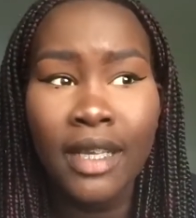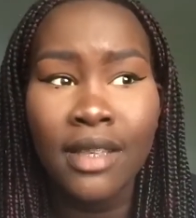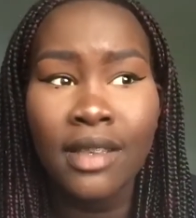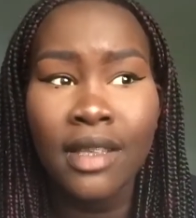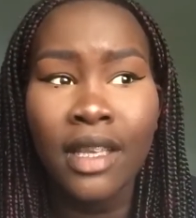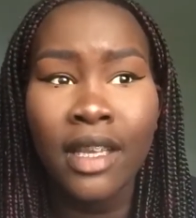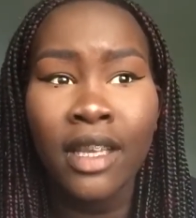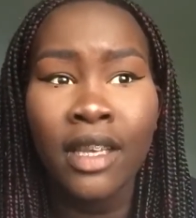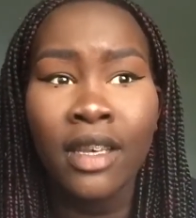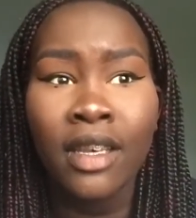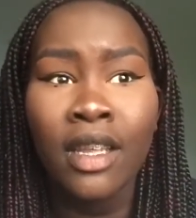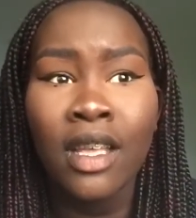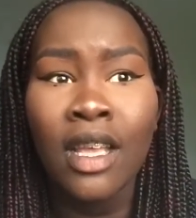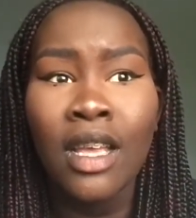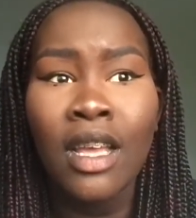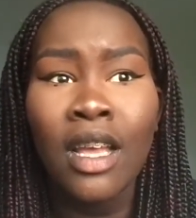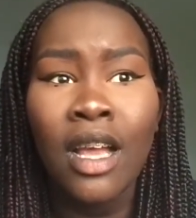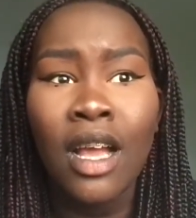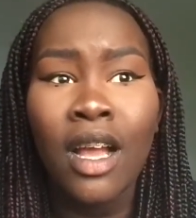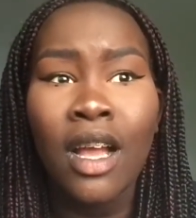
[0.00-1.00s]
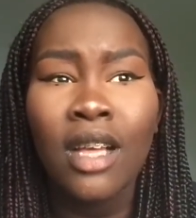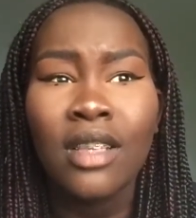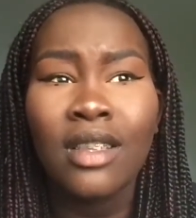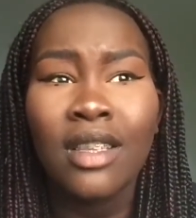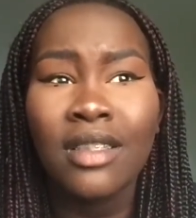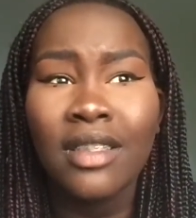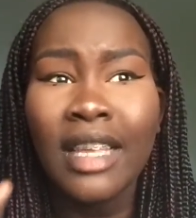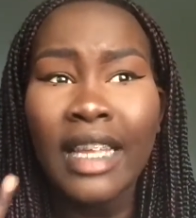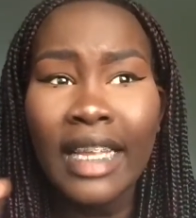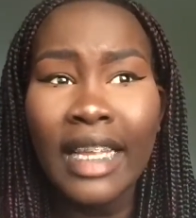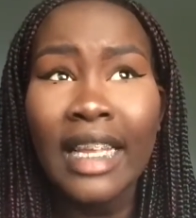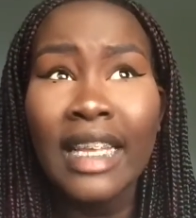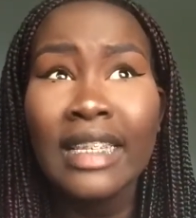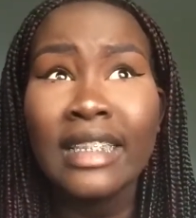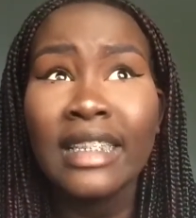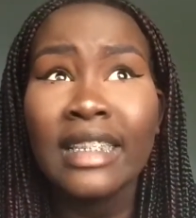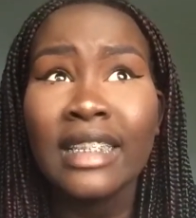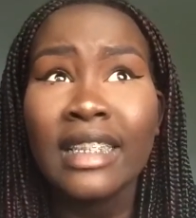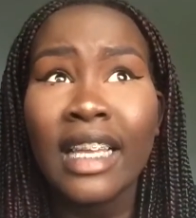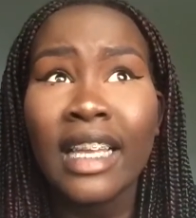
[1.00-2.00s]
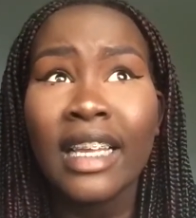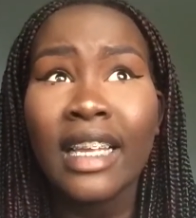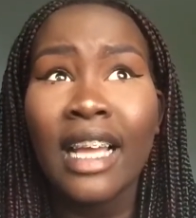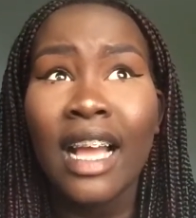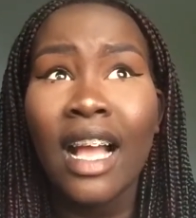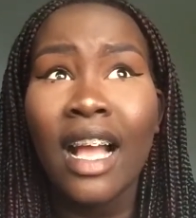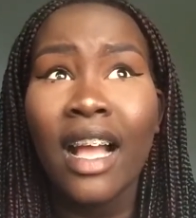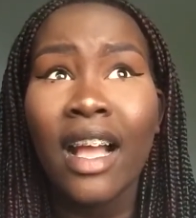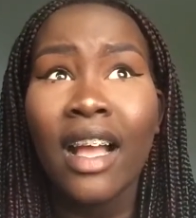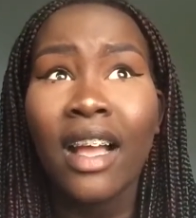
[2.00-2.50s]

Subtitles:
And then the thing is, like,